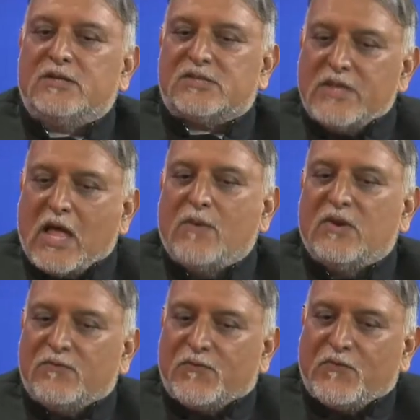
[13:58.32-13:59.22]
is now
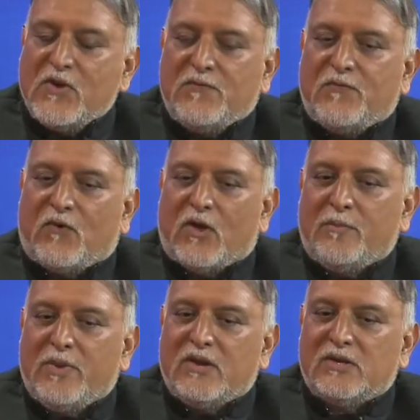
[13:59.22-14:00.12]
in free fall
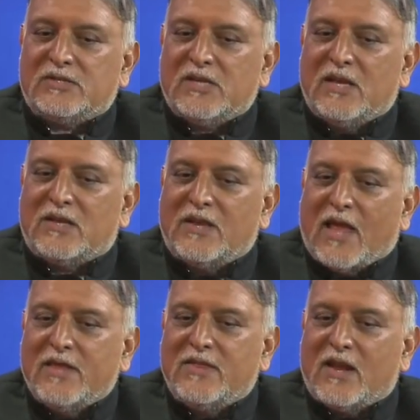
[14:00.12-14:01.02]
because it
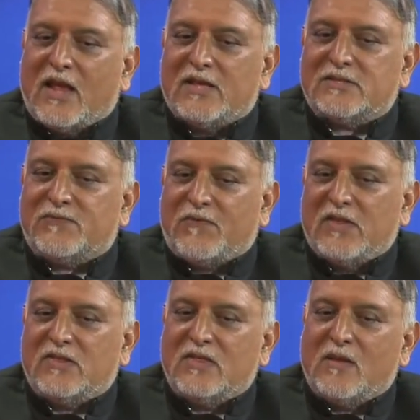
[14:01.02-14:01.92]
neither has
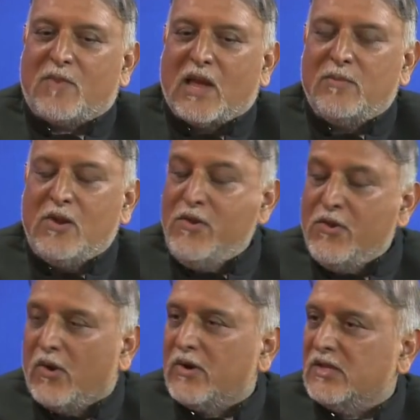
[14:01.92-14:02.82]
faith in the Bible
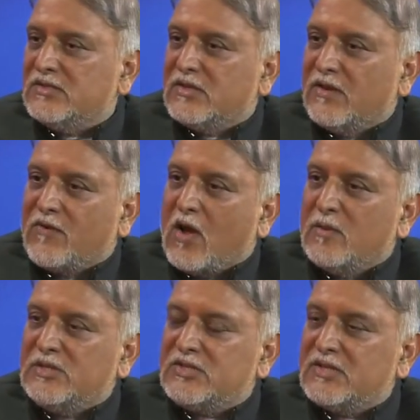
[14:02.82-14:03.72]
nor does it have
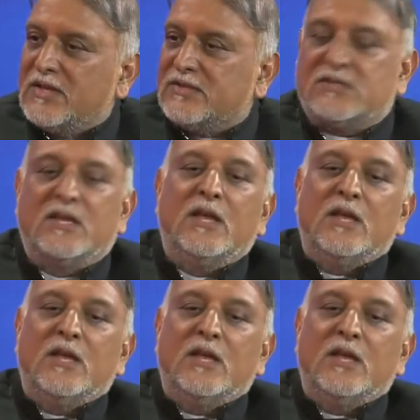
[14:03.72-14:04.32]
common sense.